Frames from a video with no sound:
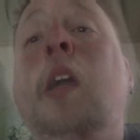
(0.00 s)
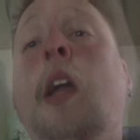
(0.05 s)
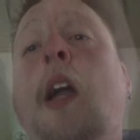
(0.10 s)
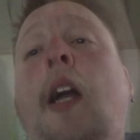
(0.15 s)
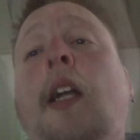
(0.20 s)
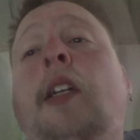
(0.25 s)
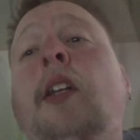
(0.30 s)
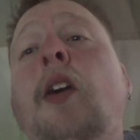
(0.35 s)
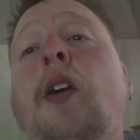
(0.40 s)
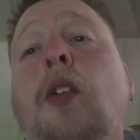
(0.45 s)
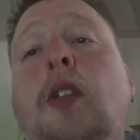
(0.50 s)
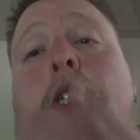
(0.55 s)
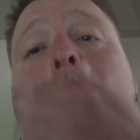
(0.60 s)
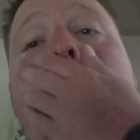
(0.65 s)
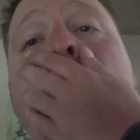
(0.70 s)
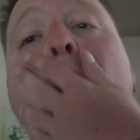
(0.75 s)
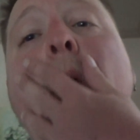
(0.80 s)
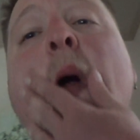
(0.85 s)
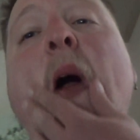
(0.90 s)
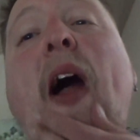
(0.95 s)
I told
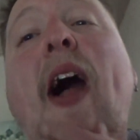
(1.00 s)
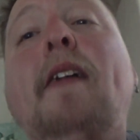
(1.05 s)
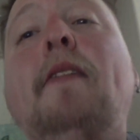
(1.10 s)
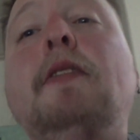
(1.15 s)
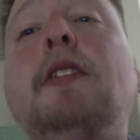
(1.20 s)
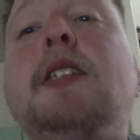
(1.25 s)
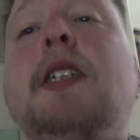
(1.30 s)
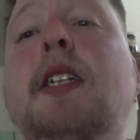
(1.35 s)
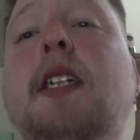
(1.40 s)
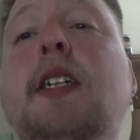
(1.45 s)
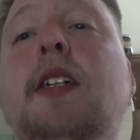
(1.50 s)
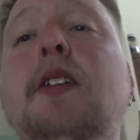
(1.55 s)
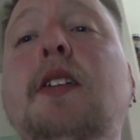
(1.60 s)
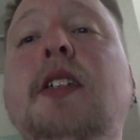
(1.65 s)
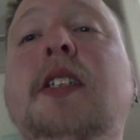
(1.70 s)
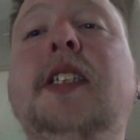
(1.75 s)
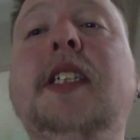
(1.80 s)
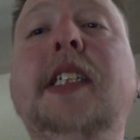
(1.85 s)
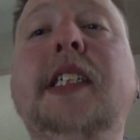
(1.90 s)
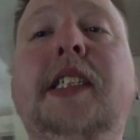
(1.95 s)
y'all I was going to go to
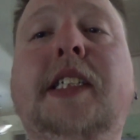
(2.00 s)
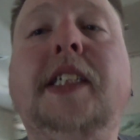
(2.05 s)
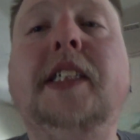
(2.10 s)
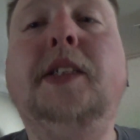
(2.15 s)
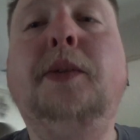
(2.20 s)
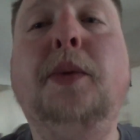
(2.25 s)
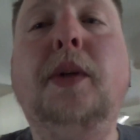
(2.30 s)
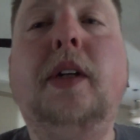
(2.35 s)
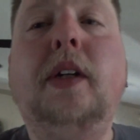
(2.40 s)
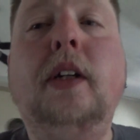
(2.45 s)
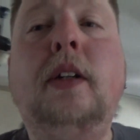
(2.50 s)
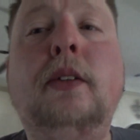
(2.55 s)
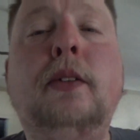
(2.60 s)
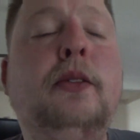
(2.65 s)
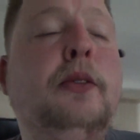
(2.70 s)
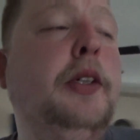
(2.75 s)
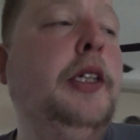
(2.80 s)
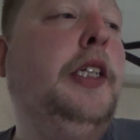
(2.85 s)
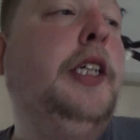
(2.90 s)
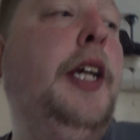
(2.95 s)
CiCi's. Well,
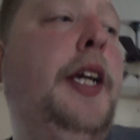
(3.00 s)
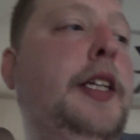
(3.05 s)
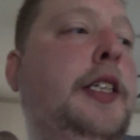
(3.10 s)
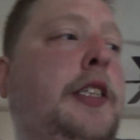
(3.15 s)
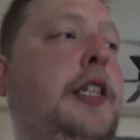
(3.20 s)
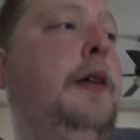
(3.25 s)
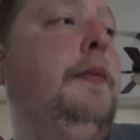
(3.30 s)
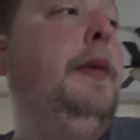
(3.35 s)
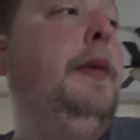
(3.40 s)
we changed our